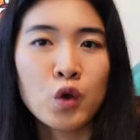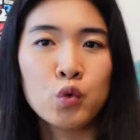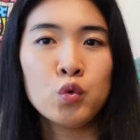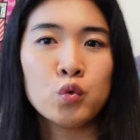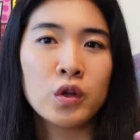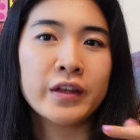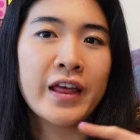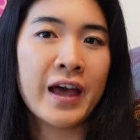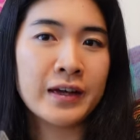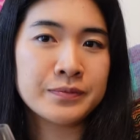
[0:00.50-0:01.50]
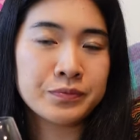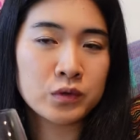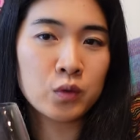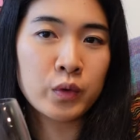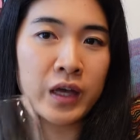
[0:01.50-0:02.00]
Ooh, look at that.
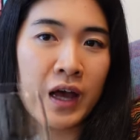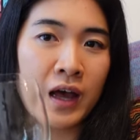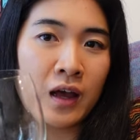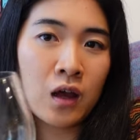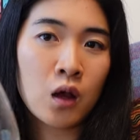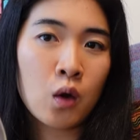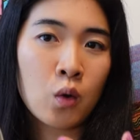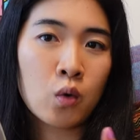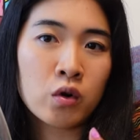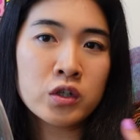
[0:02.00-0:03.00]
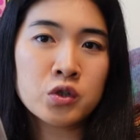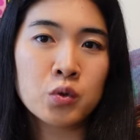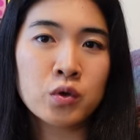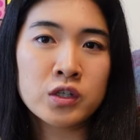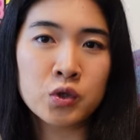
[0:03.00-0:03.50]
We got orange,
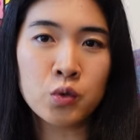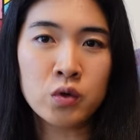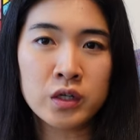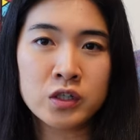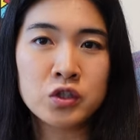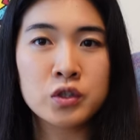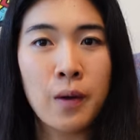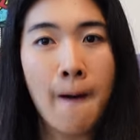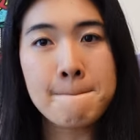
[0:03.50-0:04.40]
orange, orange.